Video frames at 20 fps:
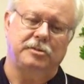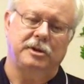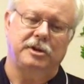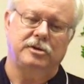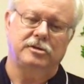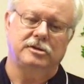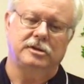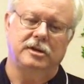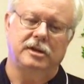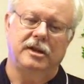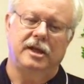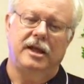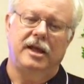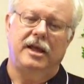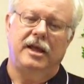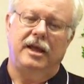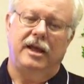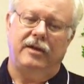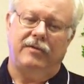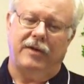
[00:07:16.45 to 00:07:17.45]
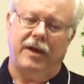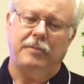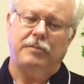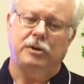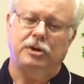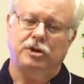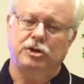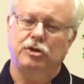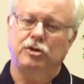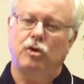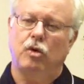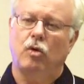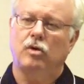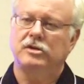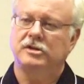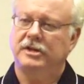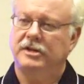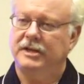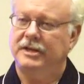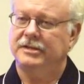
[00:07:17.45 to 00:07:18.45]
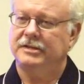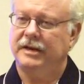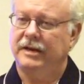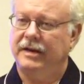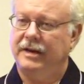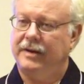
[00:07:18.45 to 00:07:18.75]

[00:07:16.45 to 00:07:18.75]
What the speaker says: Peterson, if I put 2 quarts of diesel